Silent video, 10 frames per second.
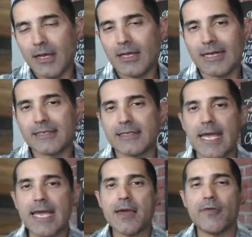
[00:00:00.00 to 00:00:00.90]
And let's
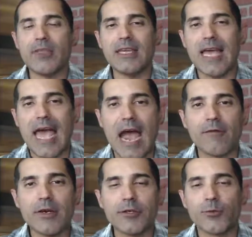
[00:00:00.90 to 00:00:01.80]
say the
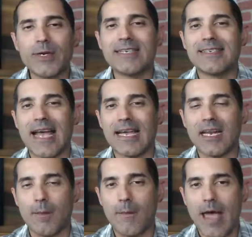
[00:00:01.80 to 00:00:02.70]
average
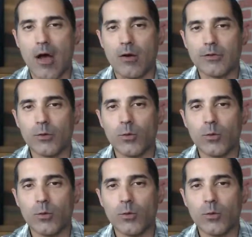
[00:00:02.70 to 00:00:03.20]
re-sign amount